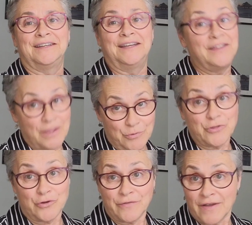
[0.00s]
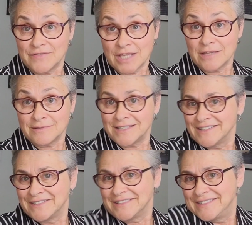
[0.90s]
and they were 35 cents,
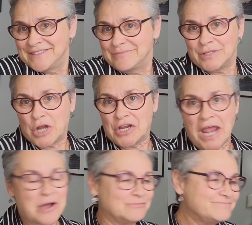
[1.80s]
but not now.